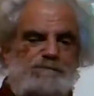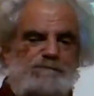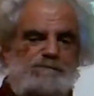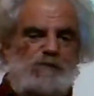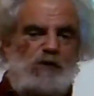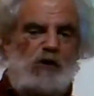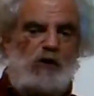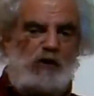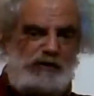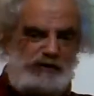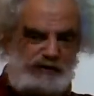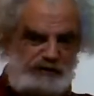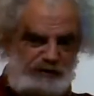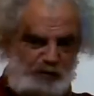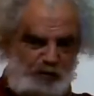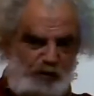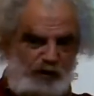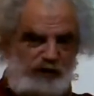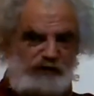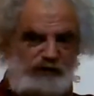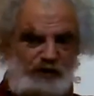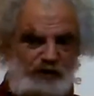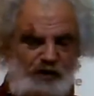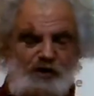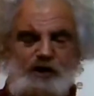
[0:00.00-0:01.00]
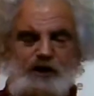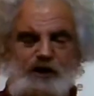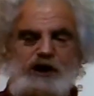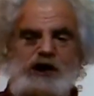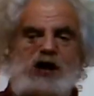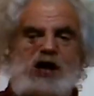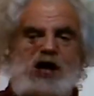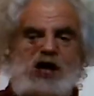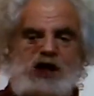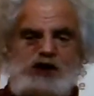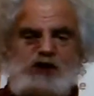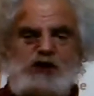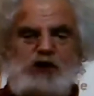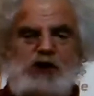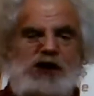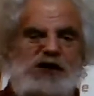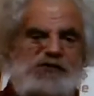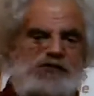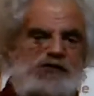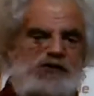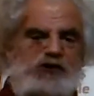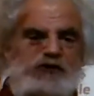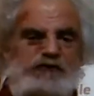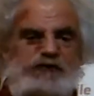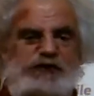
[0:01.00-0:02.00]
or to work at the hood, you'll hit
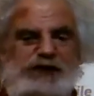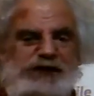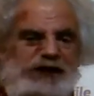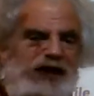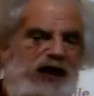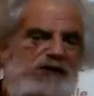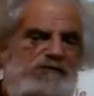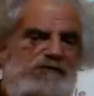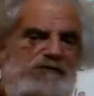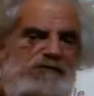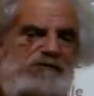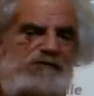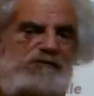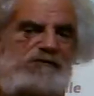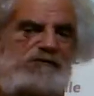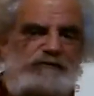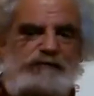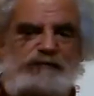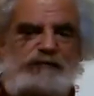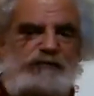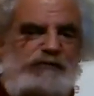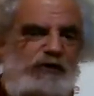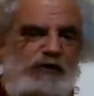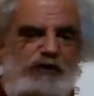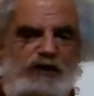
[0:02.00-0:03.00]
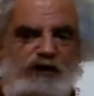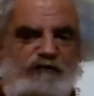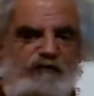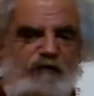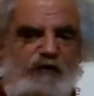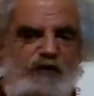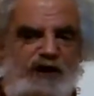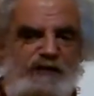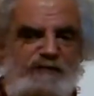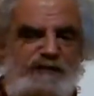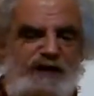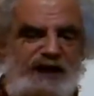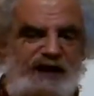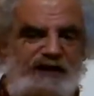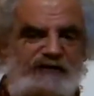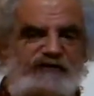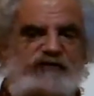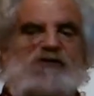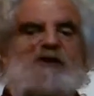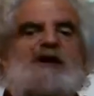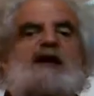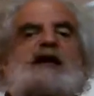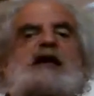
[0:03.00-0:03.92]
the UV light for 30 or 40 minutes